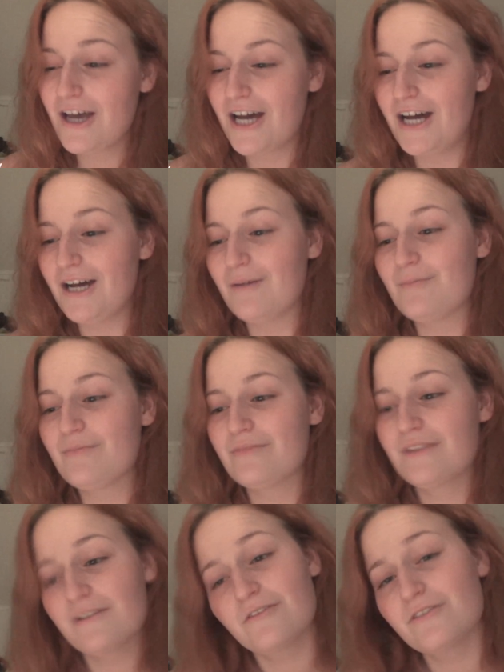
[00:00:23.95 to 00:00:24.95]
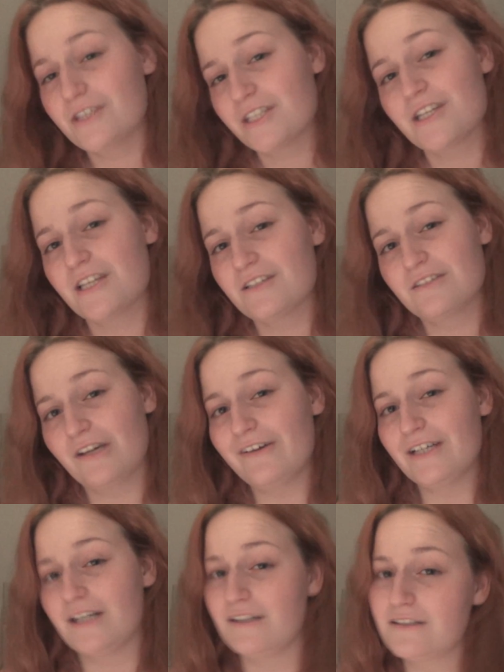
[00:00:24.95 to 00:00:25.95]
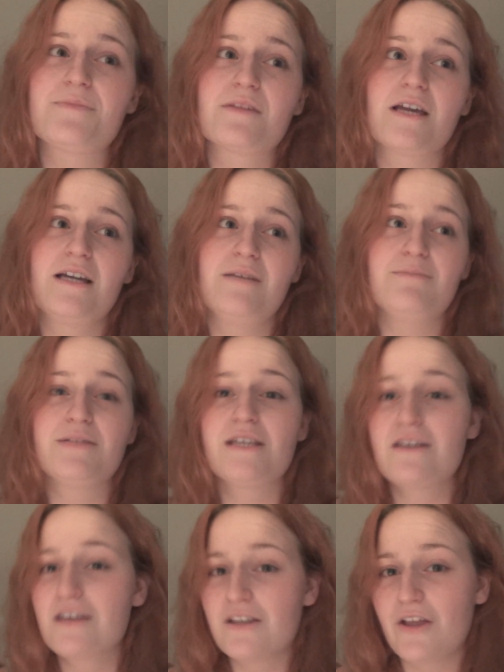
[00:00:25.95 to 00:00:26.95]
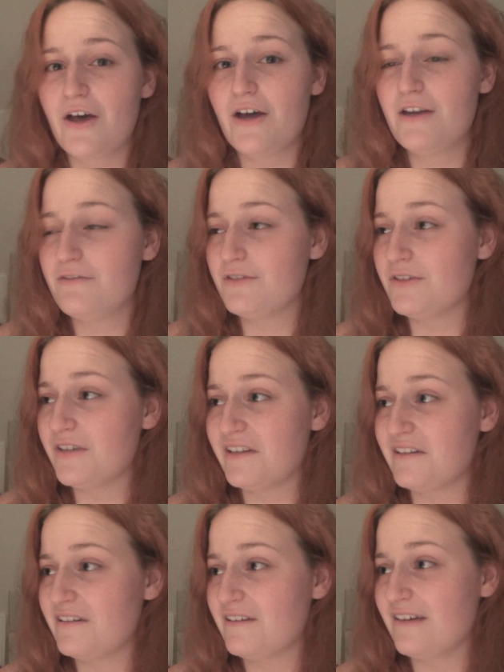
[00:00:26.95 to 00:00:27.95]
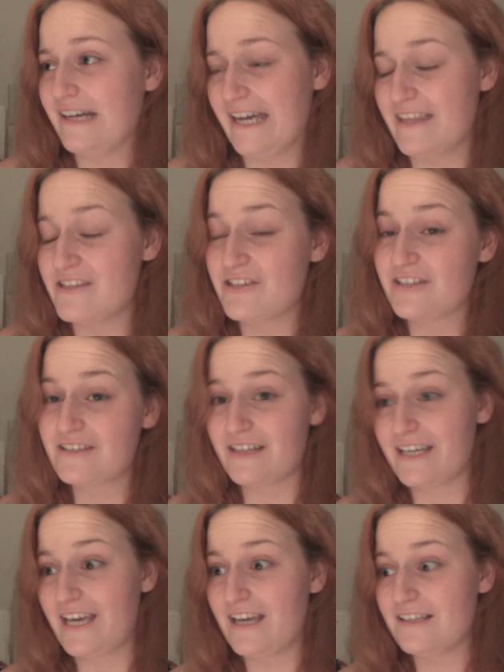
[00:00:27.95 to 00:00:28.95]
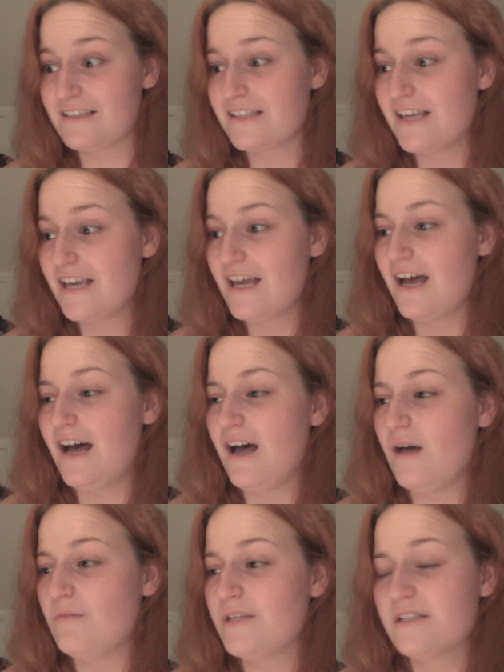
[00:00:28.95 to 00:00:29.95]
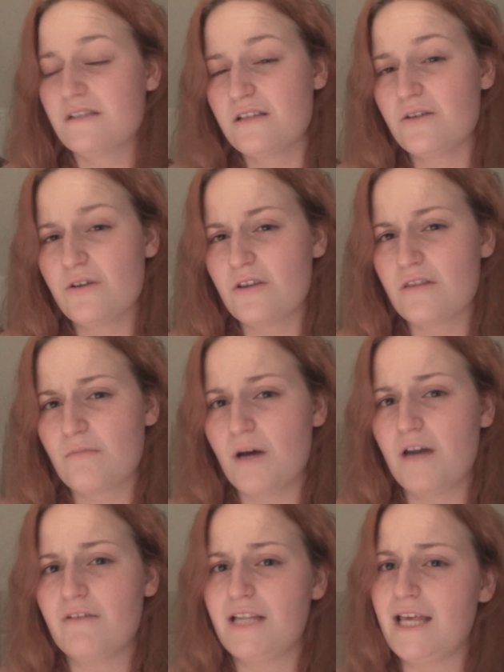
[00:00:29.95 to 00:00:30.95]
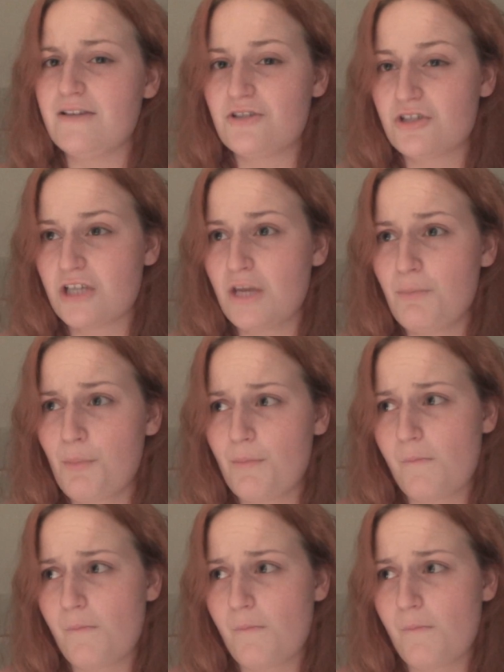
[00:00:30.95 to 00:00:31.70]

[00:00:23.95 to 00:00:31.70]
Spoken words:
There are other things going on, and in particular, if you didn't get the gist, I guess, it's to do with my relationship,